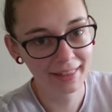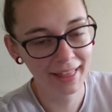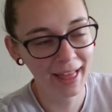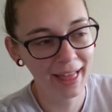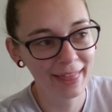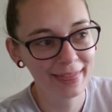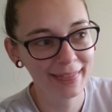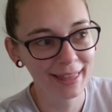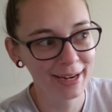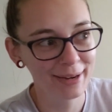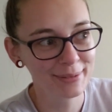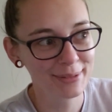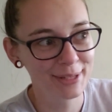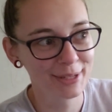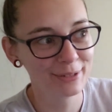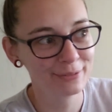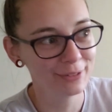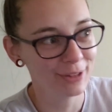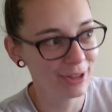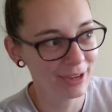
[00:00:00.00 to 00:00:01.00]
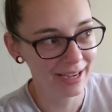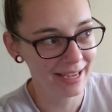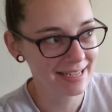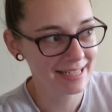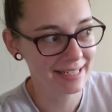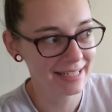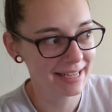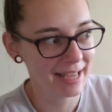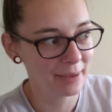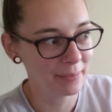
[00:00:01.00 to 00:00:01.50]
that I was gonna vlog, I
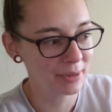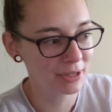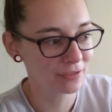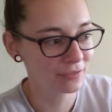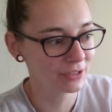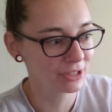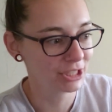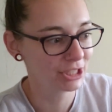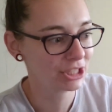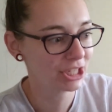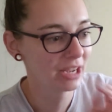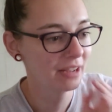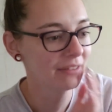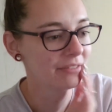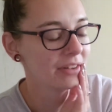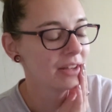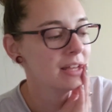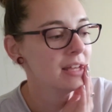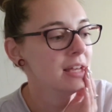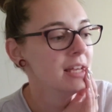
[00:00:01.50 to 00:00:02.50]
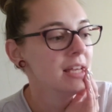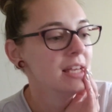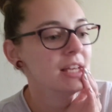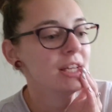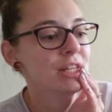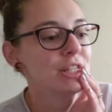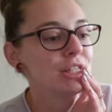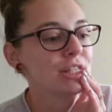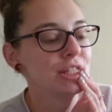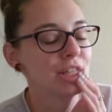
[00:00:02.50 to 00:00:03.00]
didn't get much footage of.
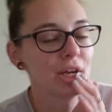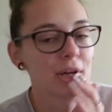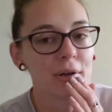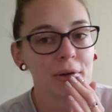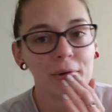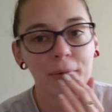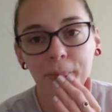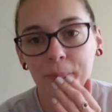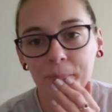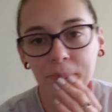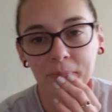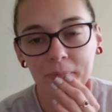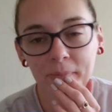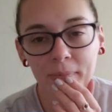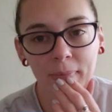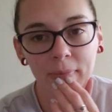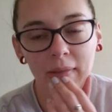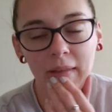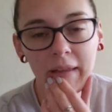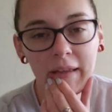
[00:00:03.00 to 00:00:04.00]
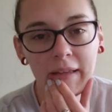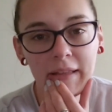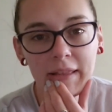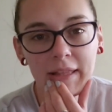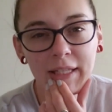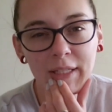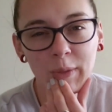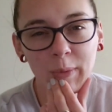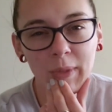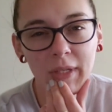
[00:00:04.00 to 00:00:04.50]
So
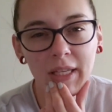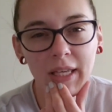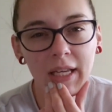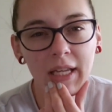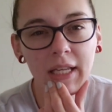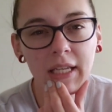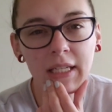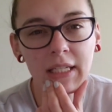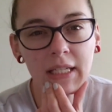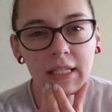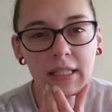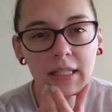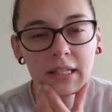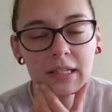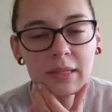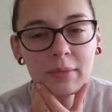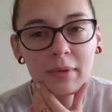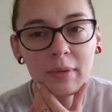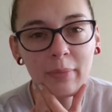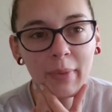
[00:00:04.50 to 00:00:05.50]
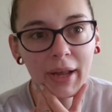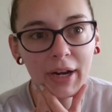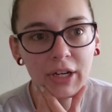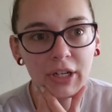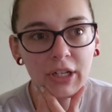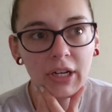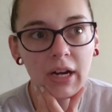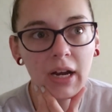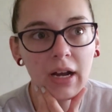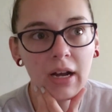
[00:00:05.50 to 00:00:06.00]
this weekend is gonna be
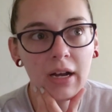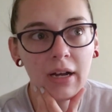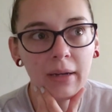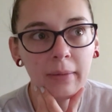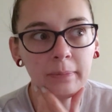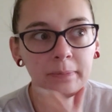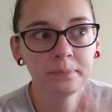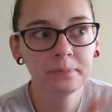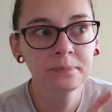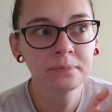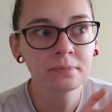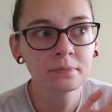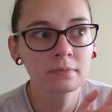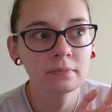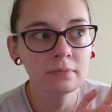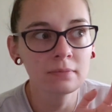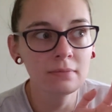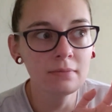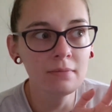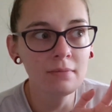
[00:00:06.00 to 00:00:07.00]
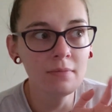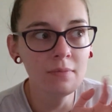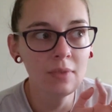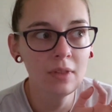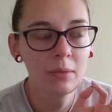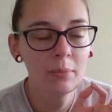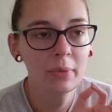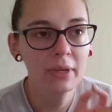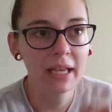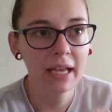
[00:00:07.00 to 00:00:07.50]
better. Um,
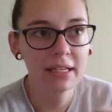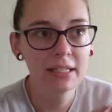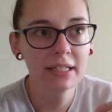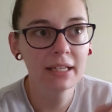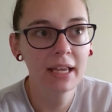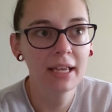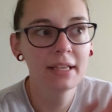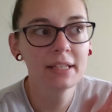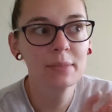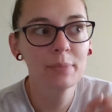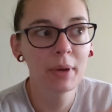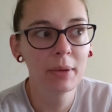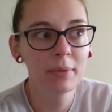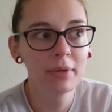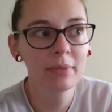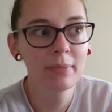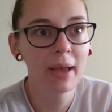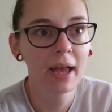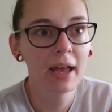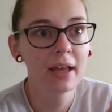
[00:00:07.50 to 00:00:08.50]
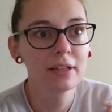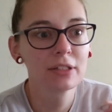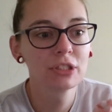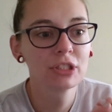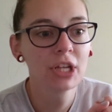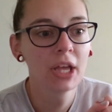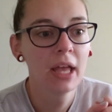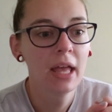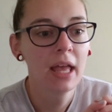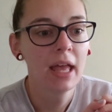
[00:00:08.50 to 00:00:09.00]
but yeah, today is pumpkin
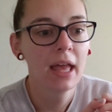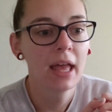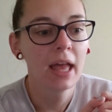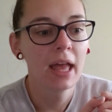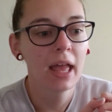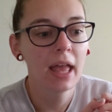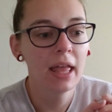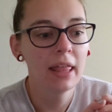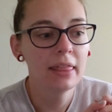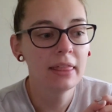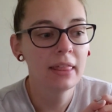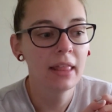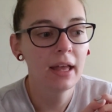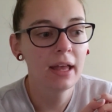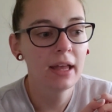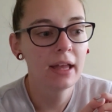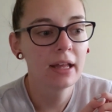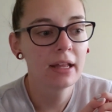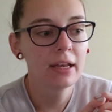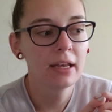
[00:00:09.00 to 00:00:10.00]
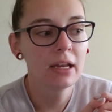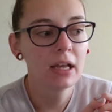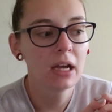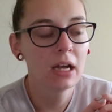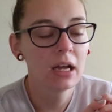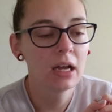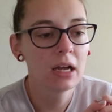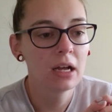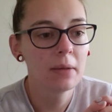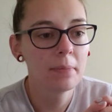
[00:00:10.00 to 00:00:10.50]
patch. And then
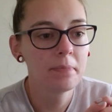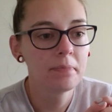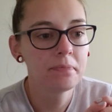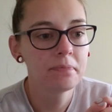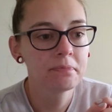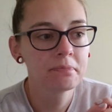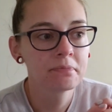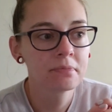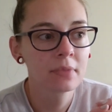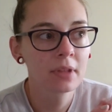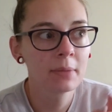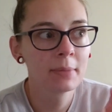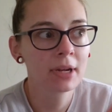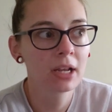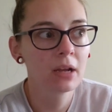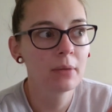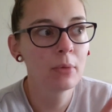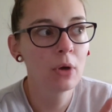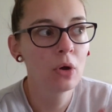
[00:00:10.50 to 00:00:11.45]
um, I'm gonna come